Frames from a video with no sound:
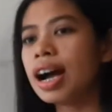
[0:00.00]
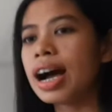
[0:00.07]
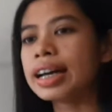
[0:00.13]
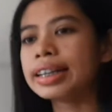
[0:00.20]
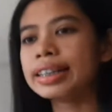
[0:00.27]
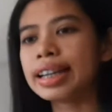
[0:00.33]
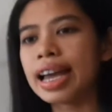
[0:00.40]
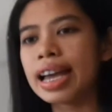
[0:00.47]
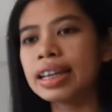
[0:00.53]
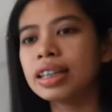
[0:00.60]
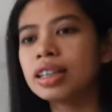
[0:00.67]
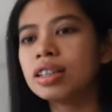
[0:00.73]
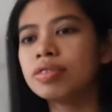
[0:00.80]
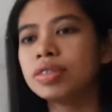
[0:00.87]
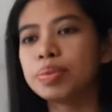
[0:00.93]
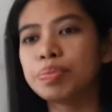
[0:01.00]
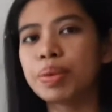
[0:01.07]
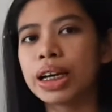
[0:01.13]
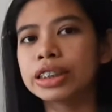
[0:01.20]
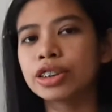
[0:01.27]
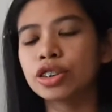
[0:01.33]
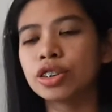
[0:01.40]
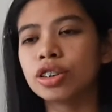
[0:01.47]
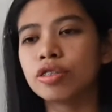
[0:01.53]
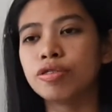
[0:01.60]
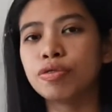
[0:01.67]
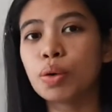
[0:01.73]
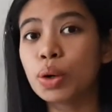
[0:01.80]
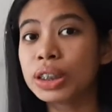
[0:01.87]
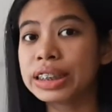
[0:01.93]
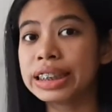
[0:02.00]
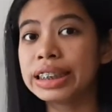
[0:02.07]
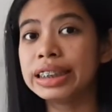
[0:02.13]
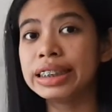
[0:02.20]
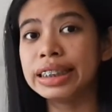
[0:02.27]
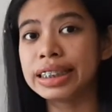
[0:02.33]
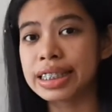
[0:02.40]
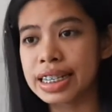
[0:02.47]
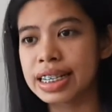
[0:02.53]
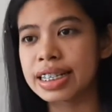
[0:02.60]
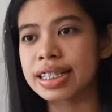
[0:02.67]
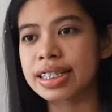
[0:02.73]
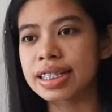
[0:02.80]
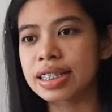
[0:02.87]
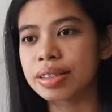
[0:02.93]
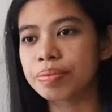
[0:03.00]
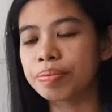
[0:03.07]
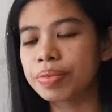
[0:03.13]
at an angle of depression of 40 degrees.